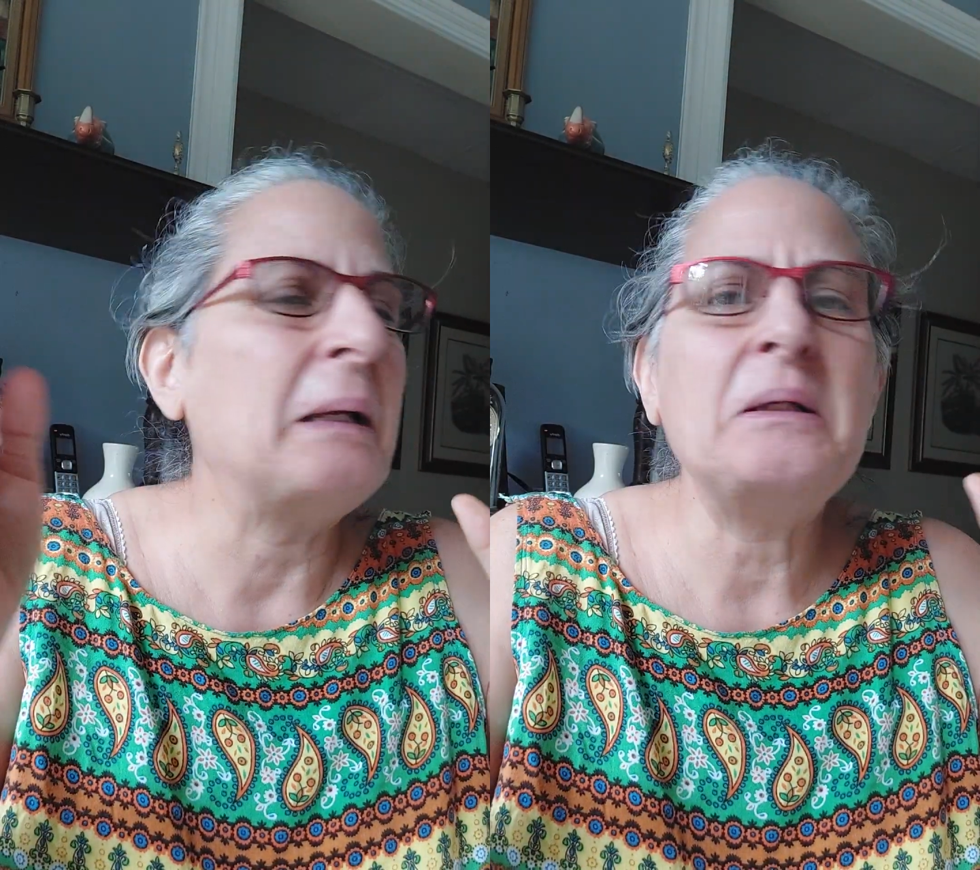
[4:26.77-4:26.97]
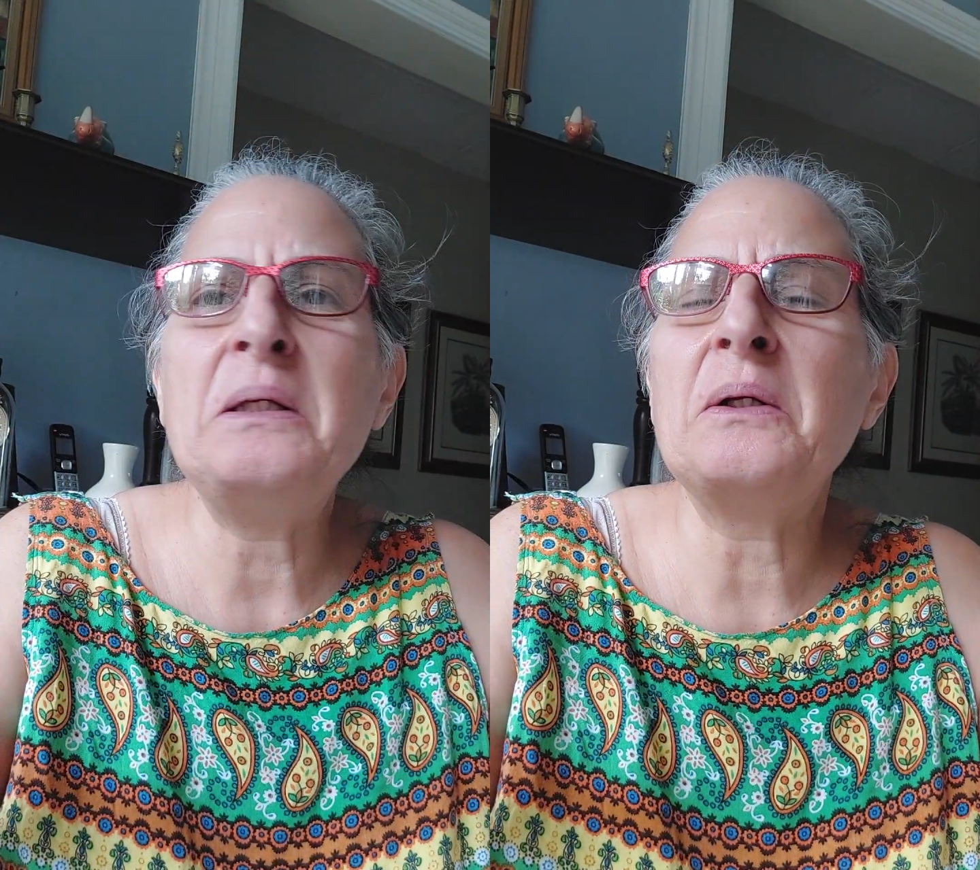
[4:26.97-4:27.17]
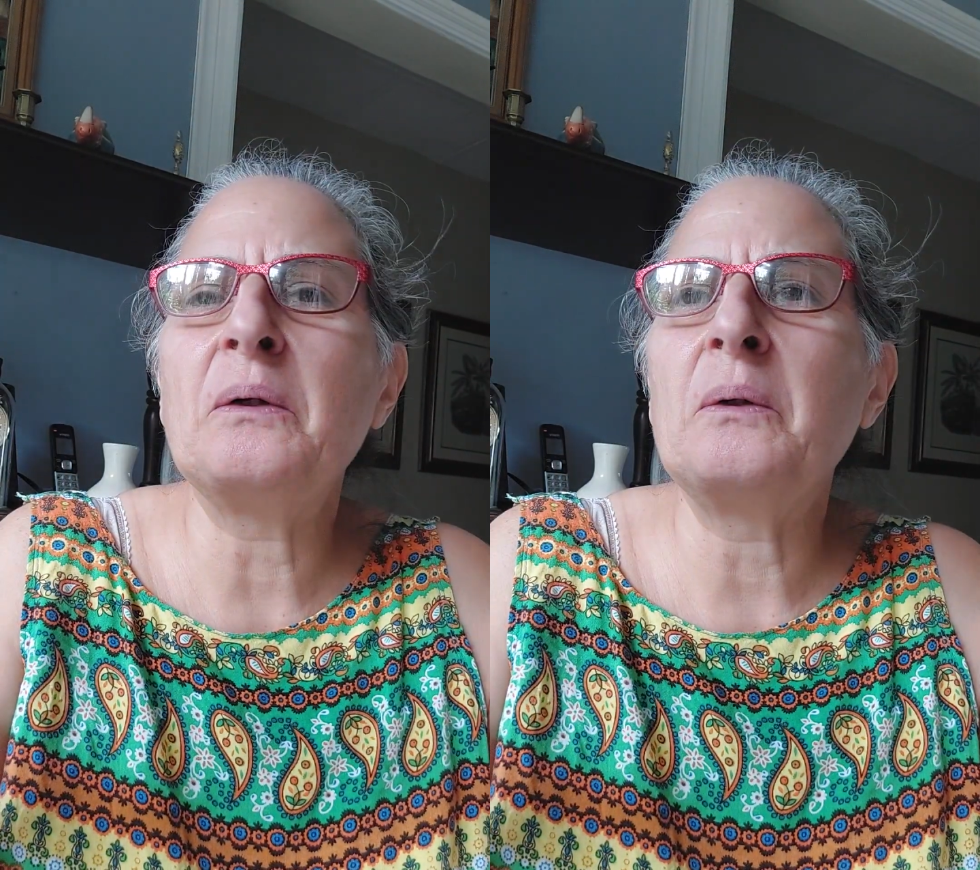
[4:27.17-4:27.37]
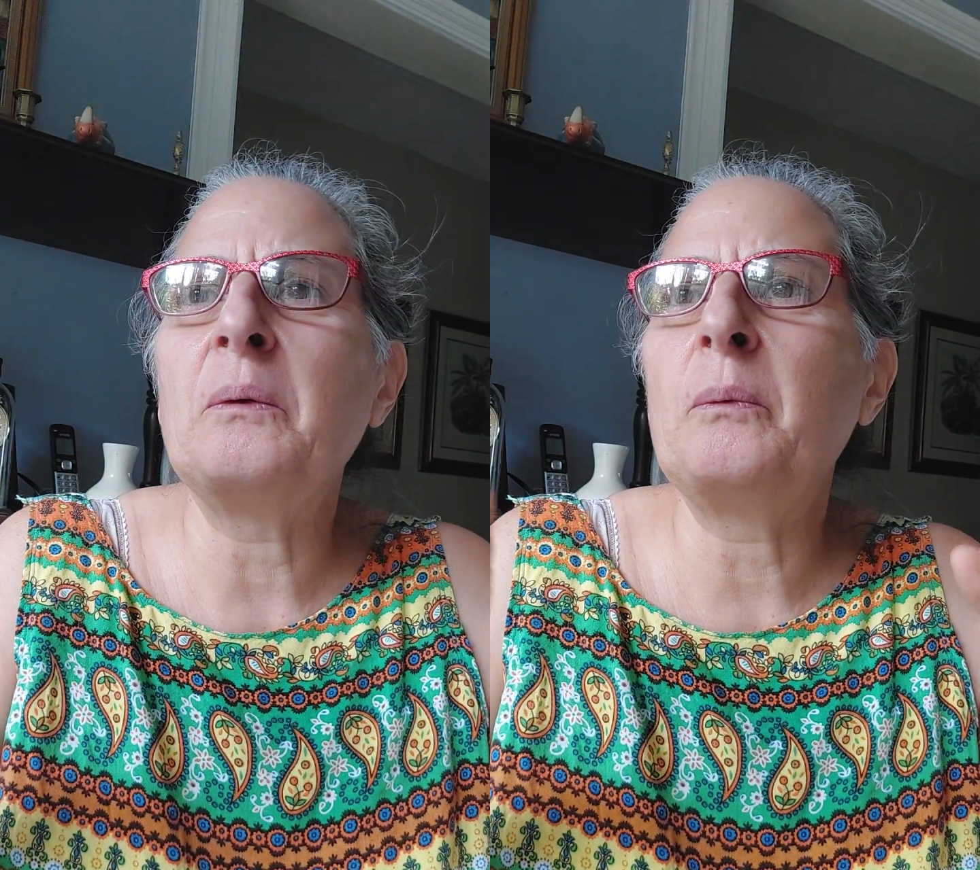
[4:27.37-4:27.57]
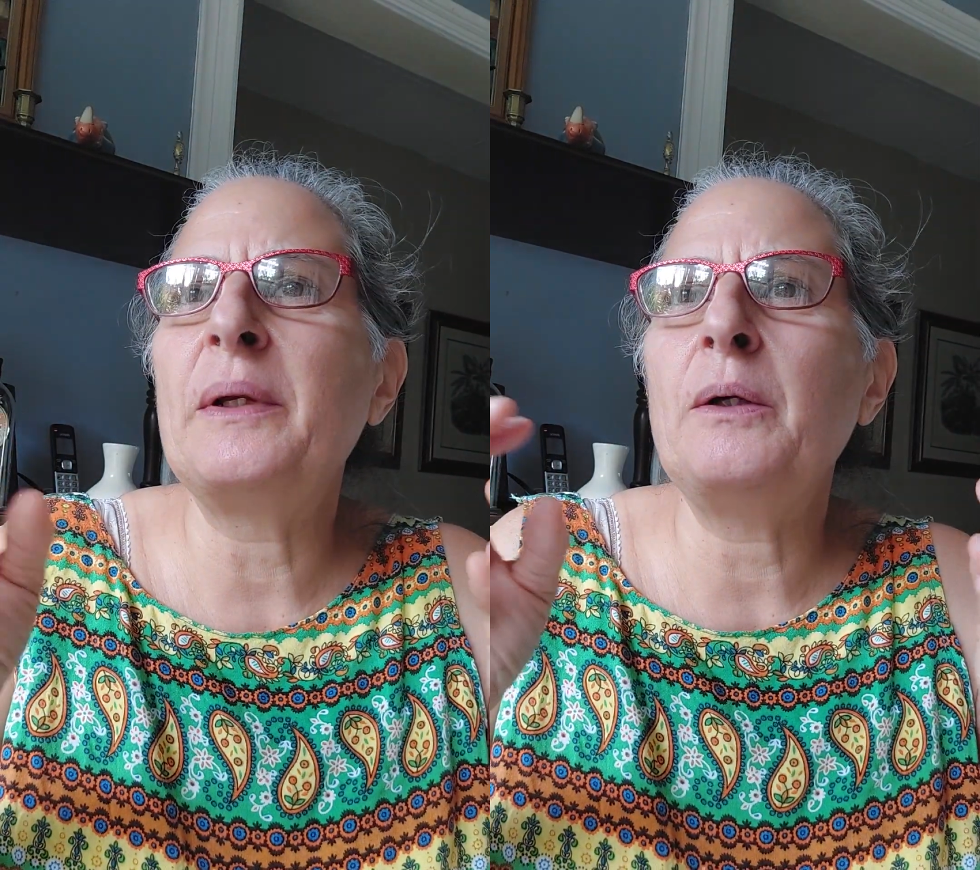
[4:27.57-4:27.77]
we
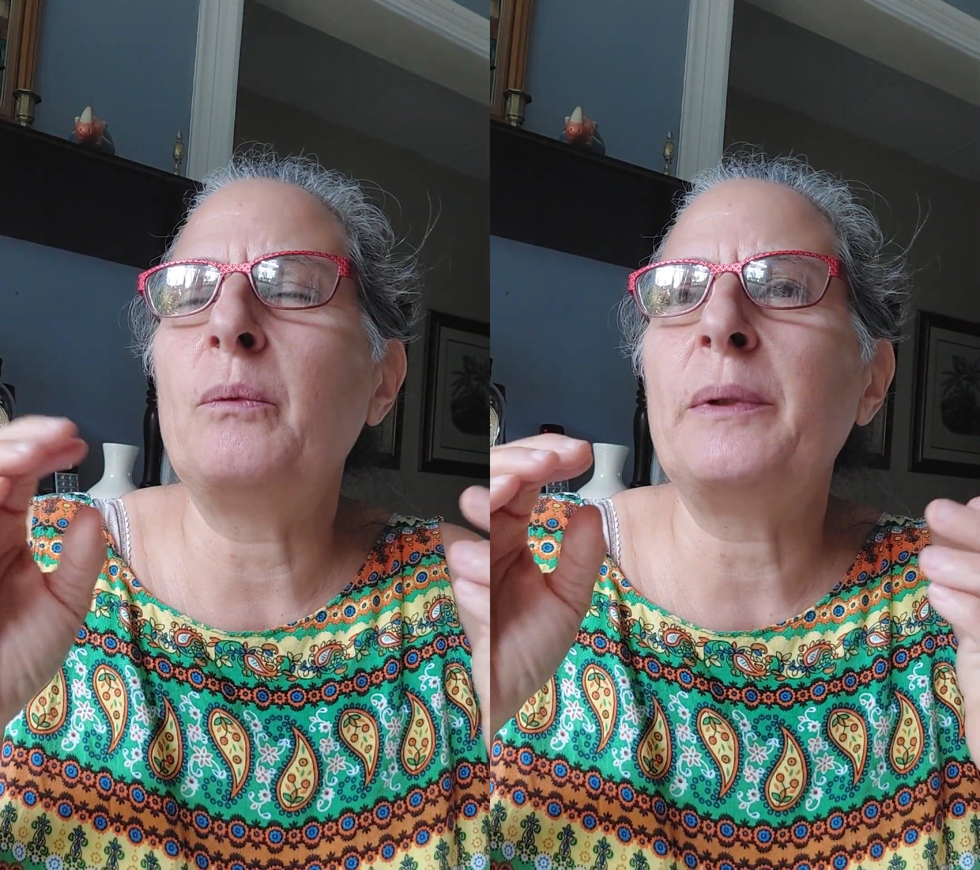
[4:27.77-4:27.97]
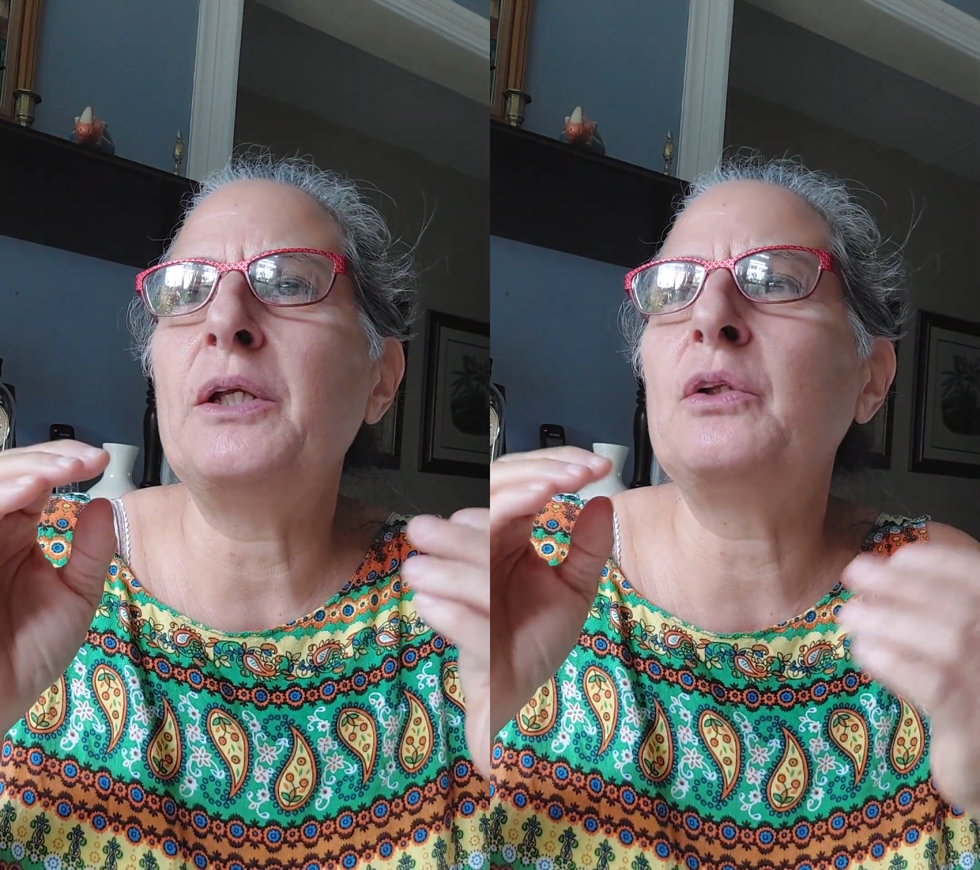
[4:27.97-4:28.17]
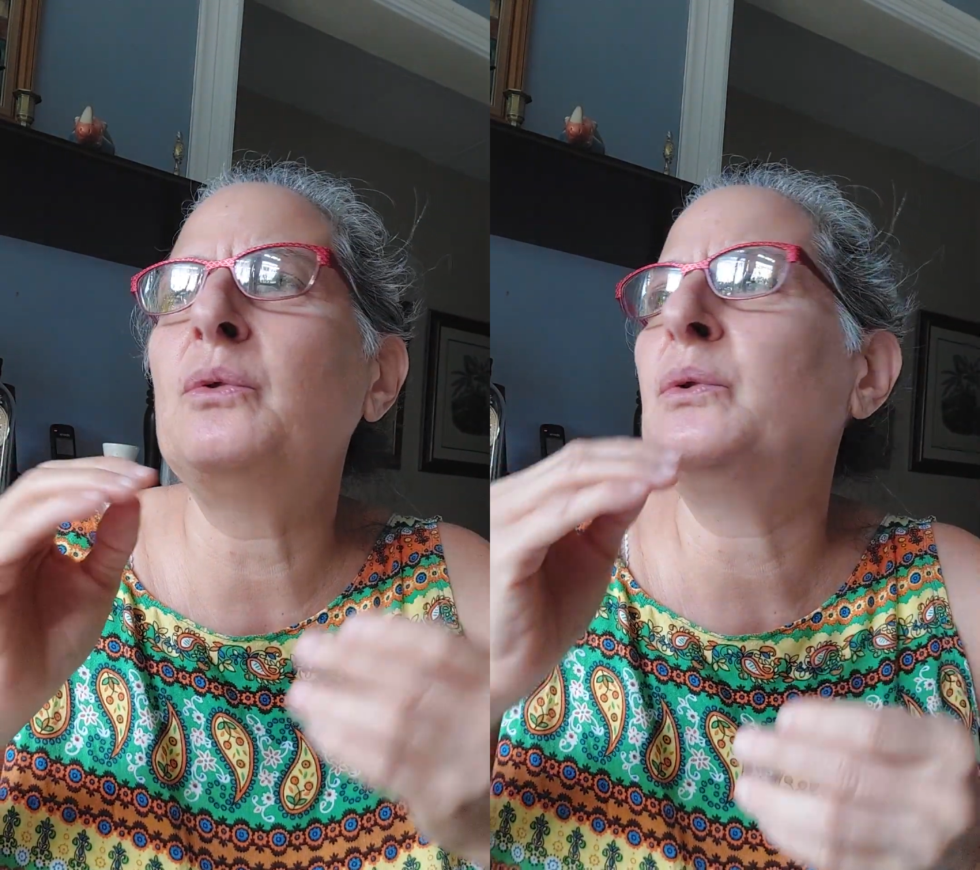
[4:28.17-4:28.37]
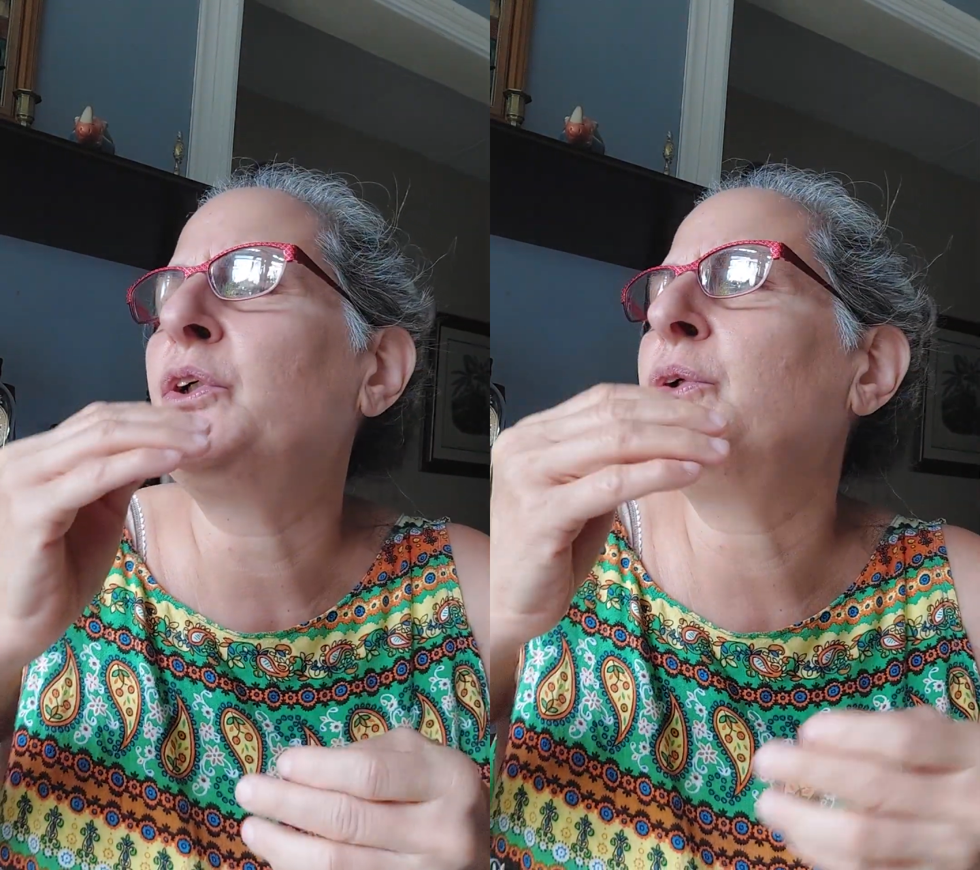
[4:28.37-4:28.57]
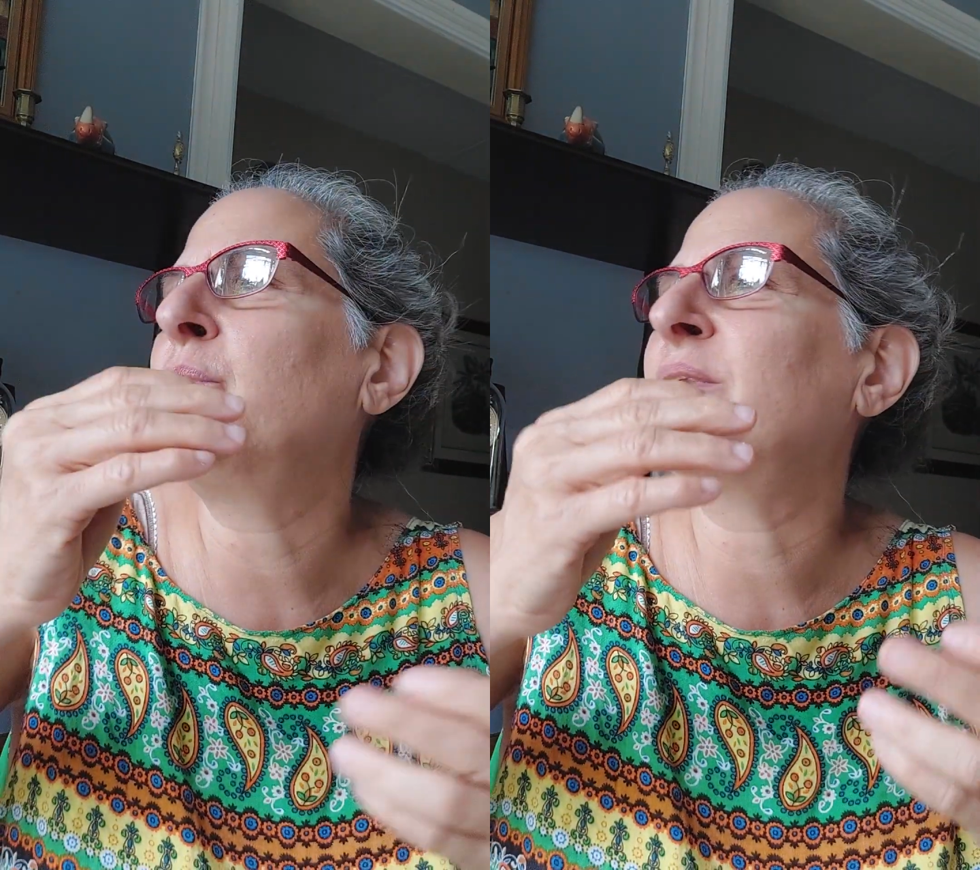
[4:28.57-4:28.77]

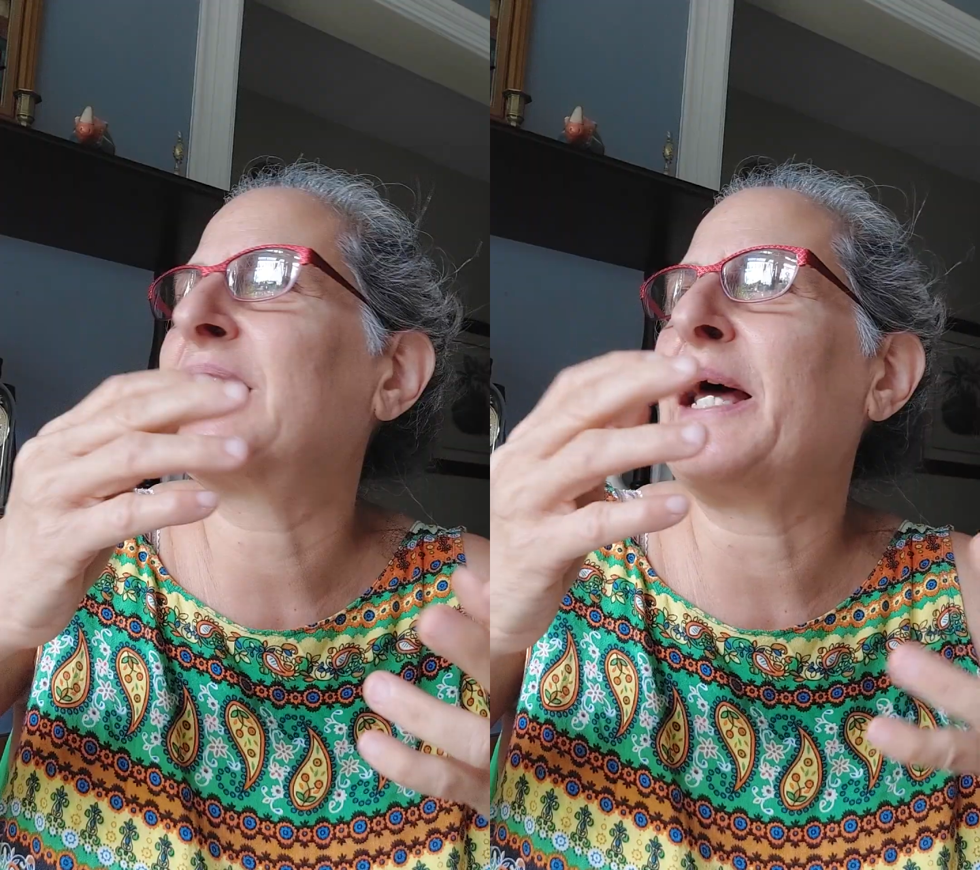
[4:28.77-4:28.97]
use